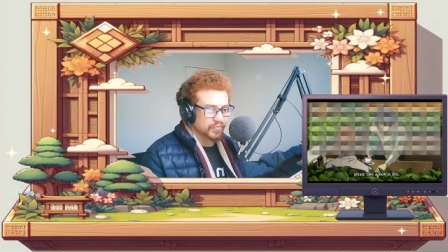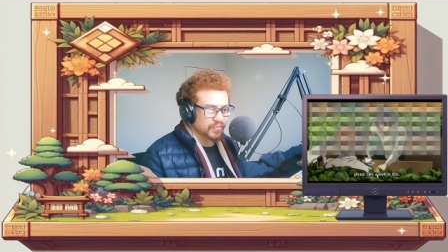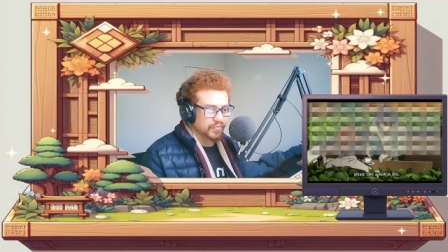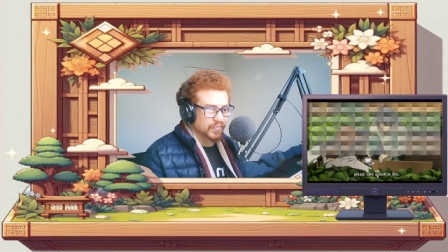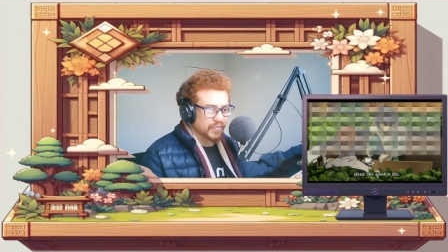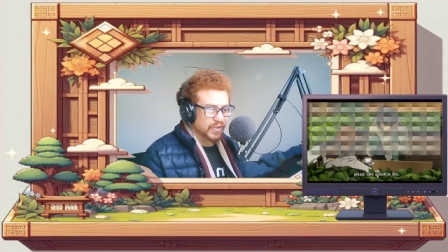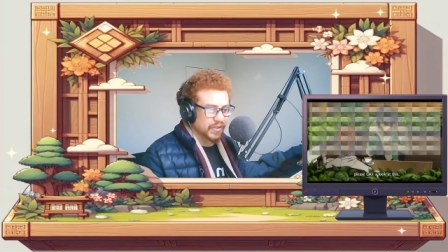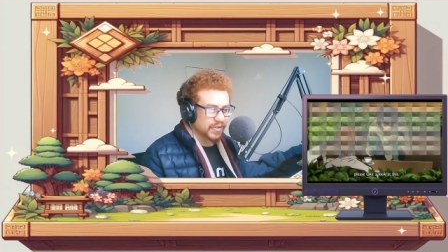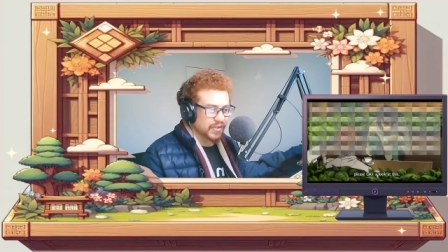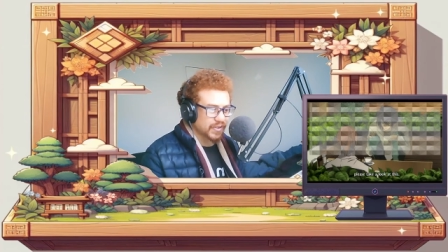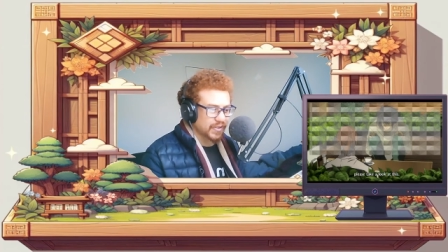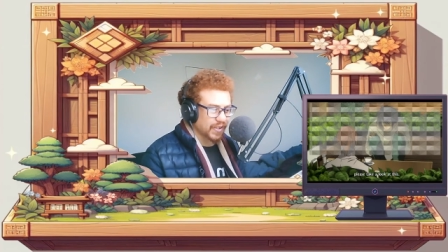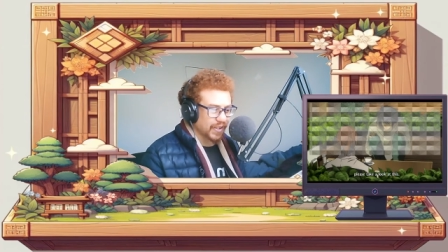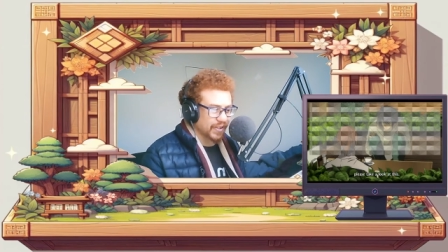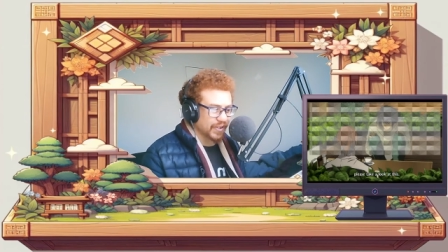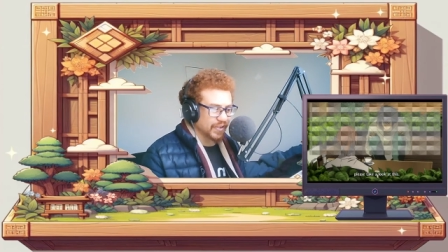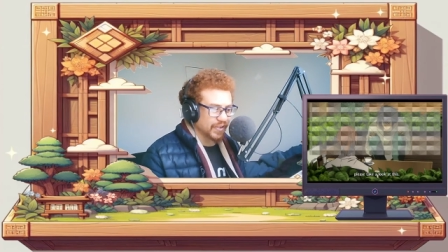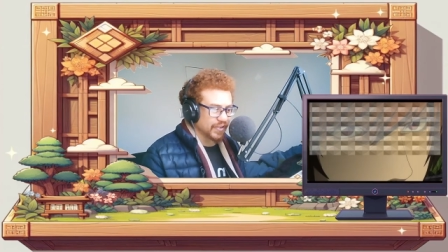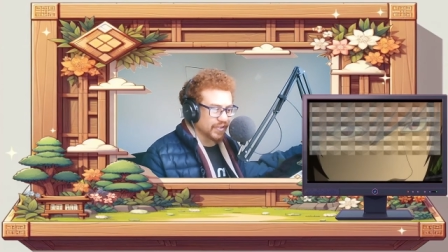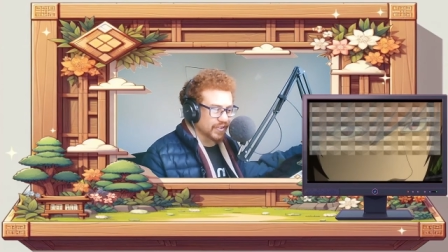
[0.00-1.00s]
please
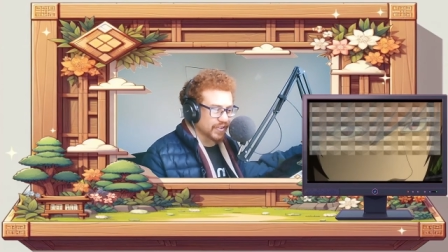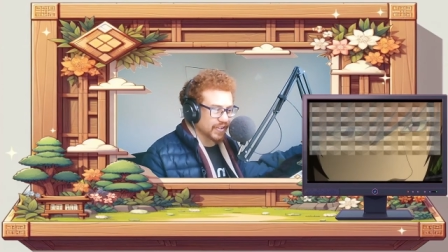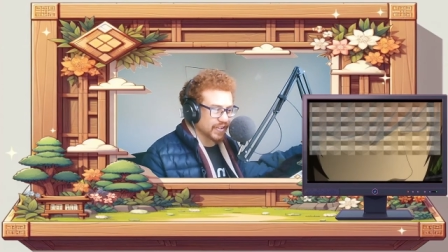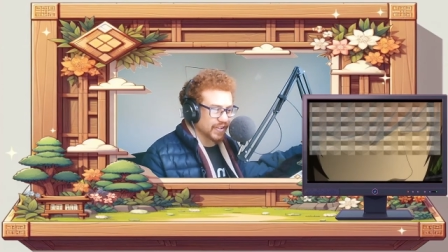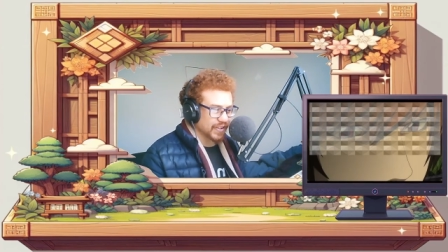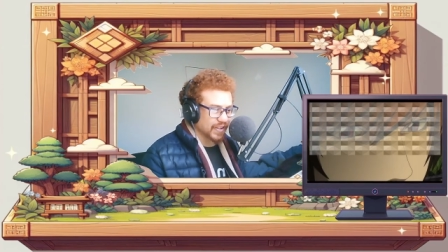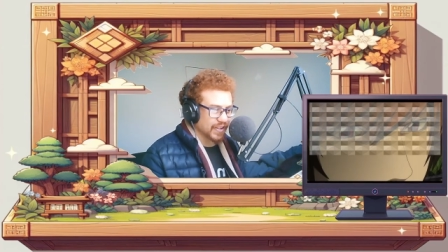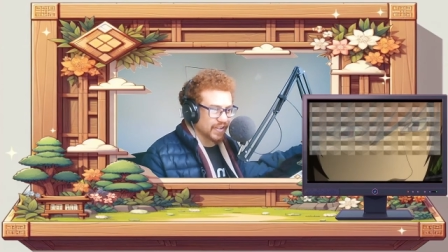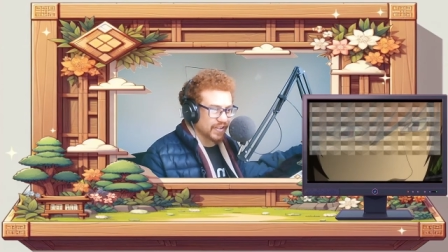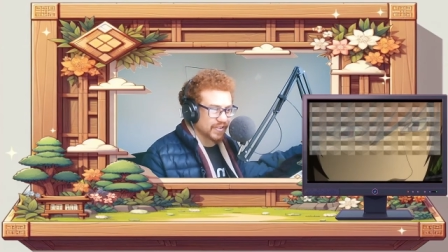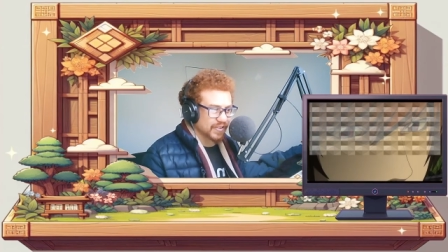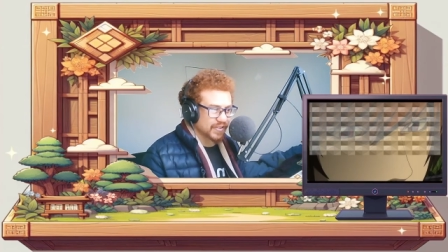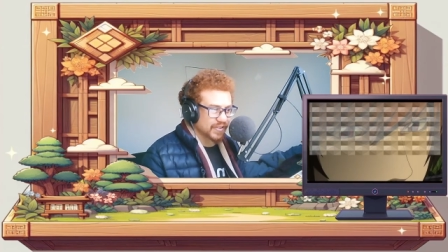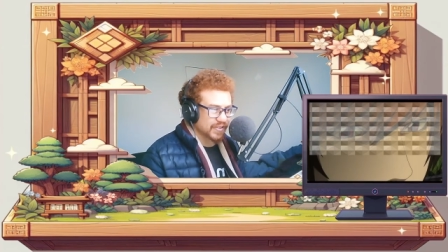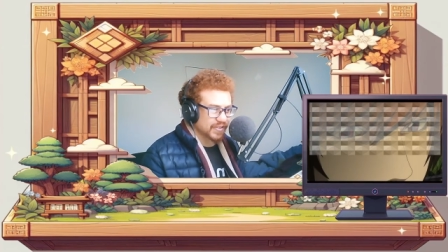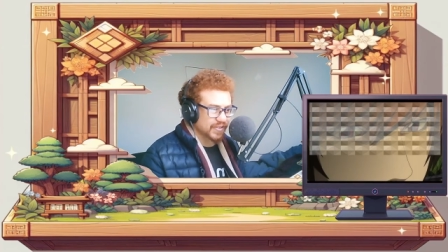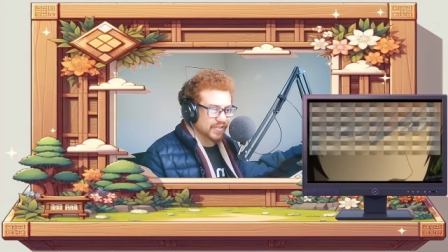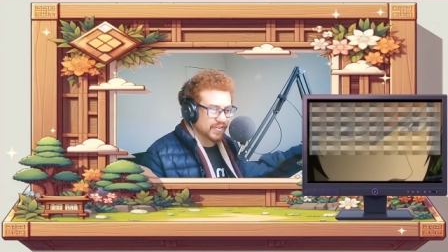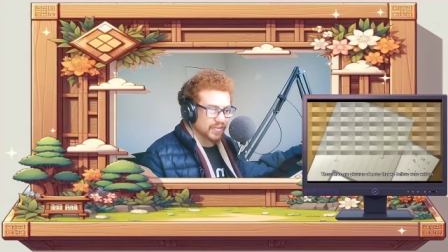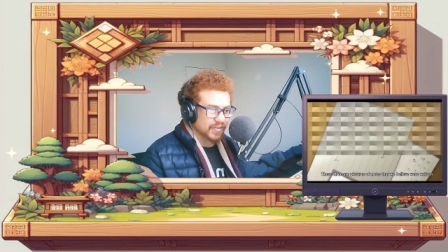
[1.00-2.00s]
take a look at
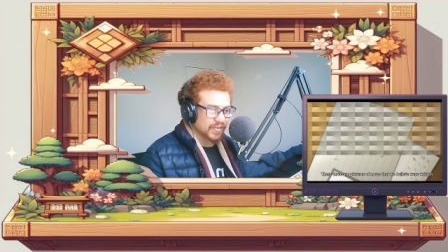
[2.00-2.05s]
this.